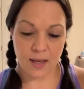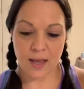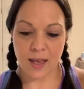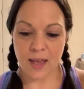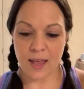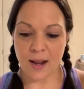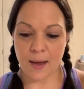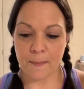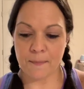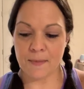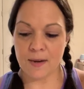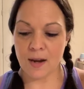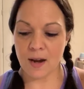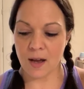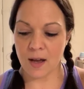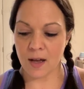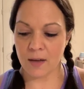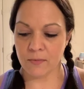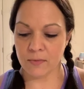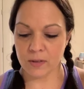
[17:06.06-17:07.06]
and I'm
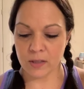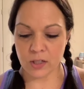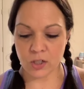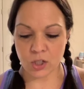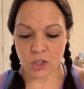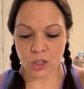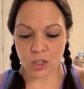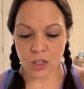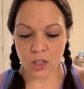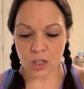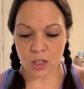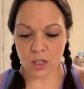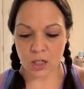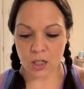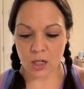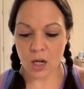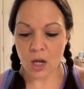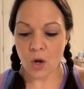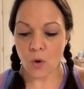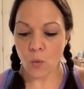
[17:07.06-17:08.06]
not really
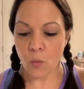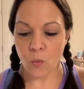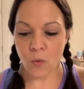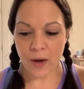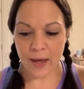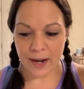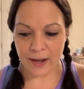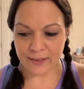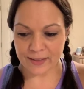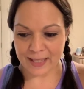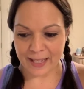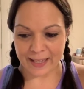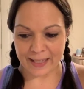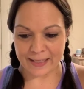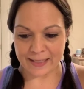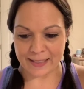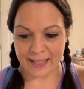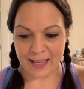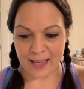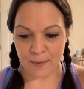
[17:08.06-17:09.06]
sure what else I
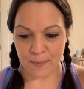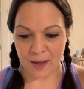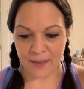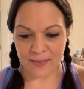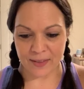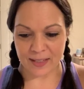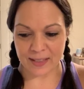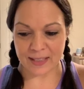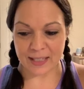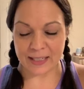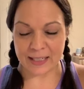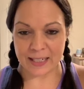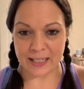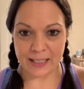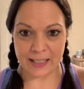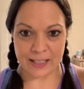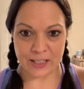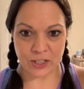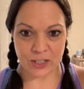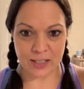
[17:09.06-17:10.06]
can say about this
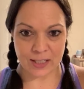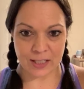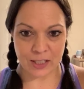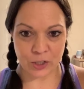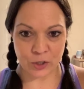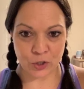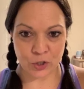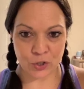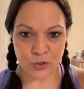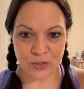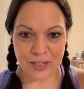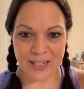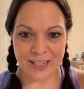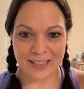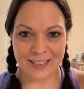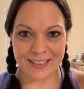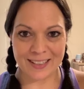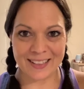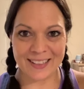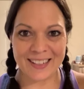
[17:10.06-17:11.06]
delicious little
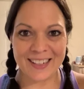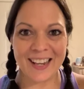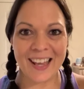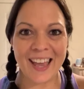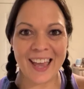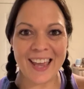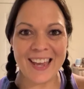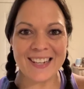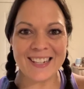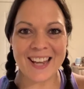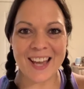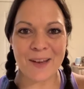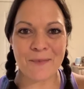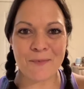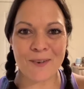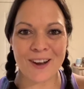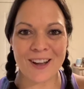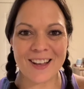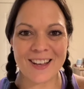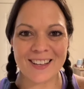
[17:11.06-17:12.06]
treat. Hey,
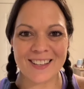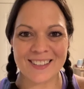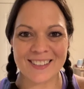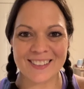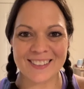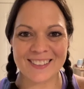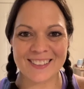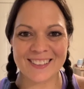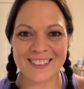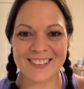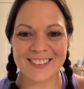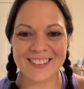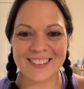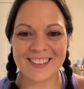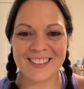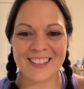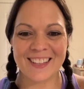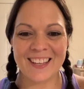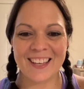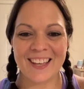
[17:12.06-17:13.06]
Deborah.
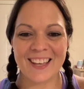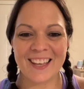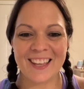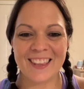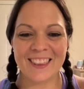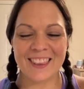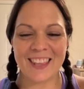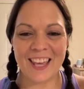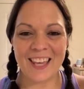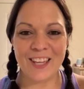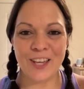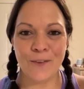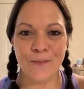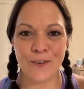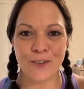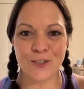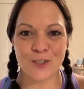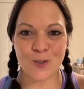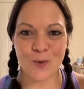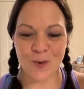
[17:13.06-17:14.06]
Thank you
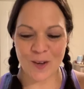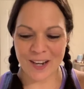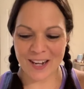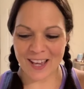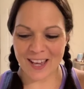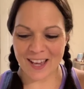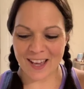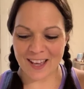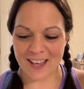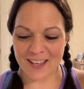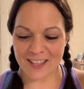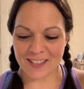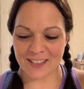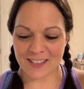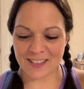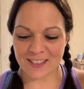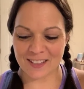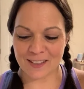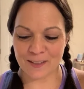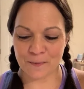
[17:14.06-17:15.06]
for joining
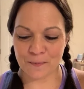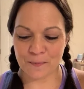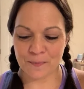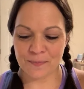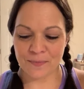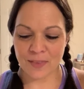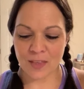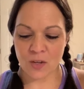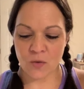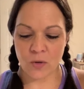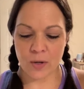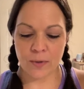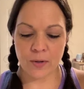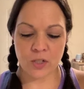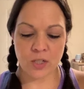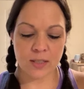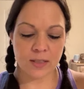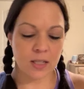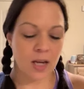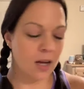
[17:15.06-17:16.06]
us. We were
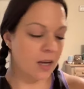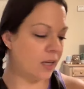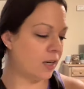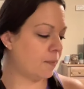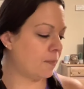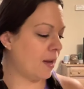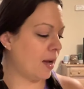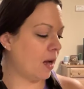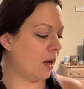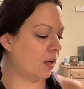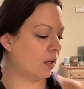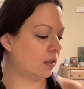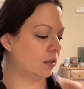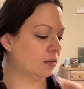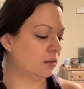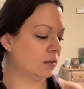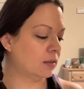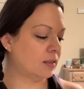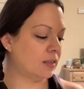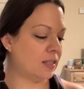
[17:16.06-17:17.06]
just talking
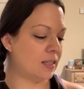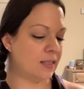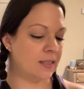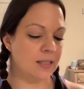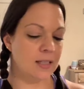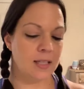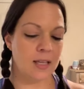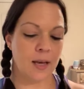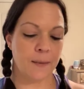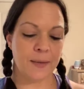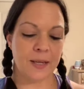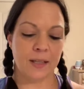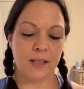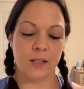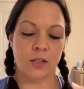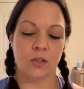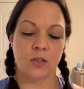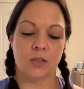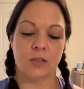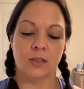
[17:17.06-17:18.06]
about this yummy
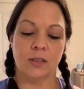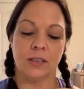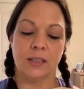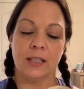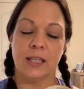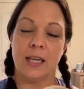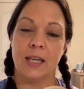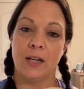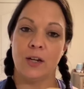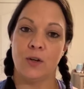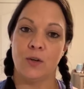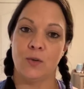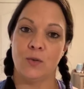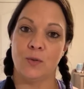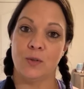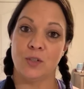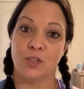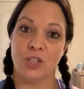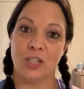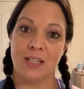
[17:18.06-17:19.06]
little
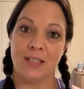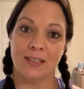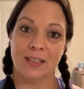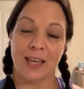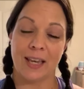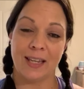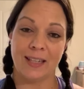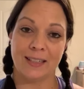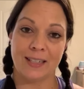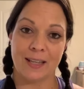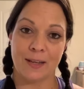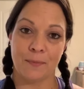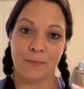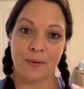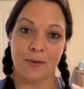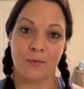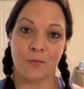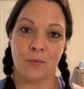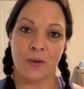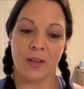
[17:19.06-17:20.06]
keto cheesecake
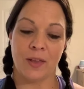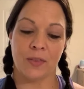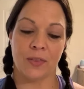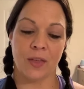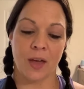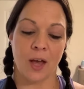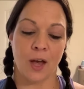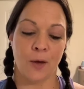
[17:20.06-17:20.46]
dip with